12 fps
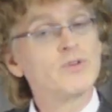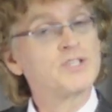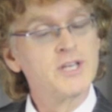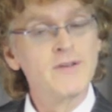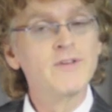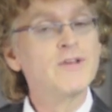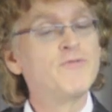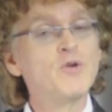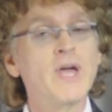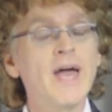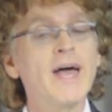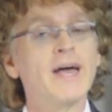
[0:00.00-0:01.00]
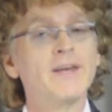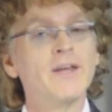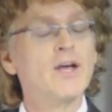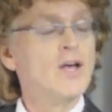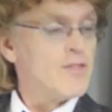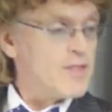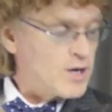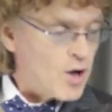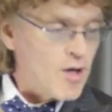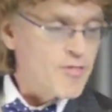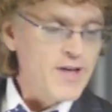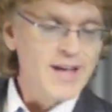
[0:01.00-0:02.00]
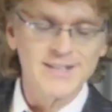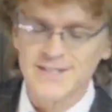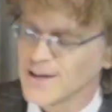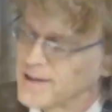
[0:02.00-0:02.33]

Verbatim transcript: receive it if you can that all things